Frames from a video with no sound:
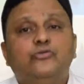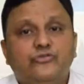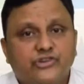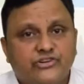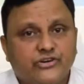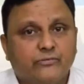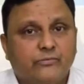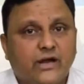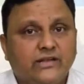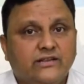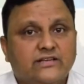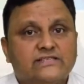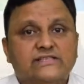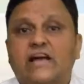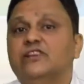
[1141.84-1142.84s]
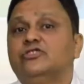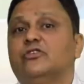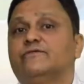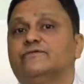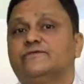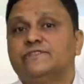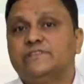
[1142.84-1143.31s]
determine the size
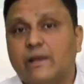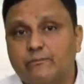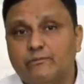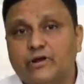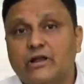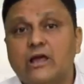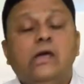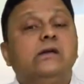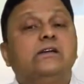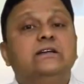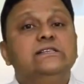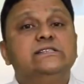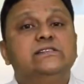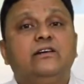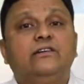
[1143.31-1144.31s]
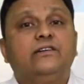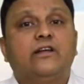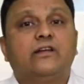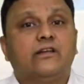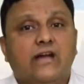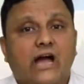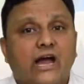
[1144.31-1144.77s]
of sample, consult
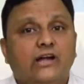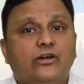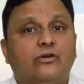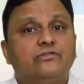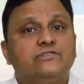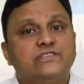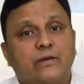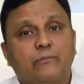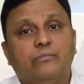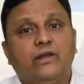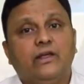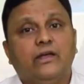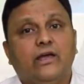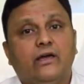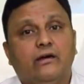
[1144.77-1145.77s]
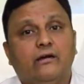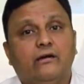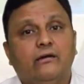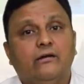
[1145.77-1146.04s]
a guide on sampling here.